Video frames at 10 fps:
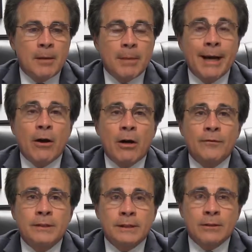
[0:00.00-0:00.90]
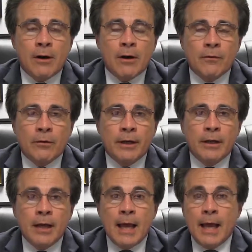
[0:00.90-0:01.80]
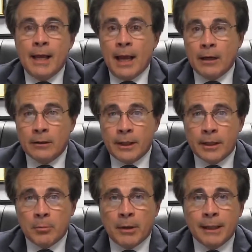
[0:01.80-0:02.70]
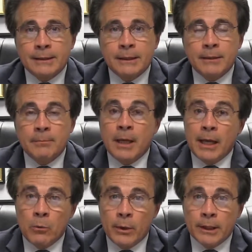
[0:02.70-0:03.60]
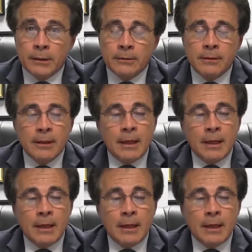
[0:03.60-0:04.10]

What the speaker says: My office is offering a healthcare proxy, a will,